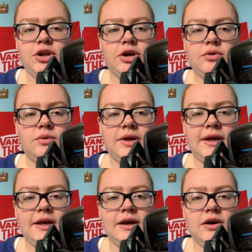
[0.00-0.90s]
know?
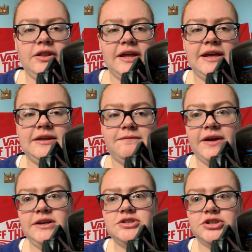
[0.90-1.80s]
Unlike
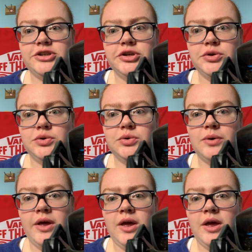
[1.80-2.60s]
Vector, who,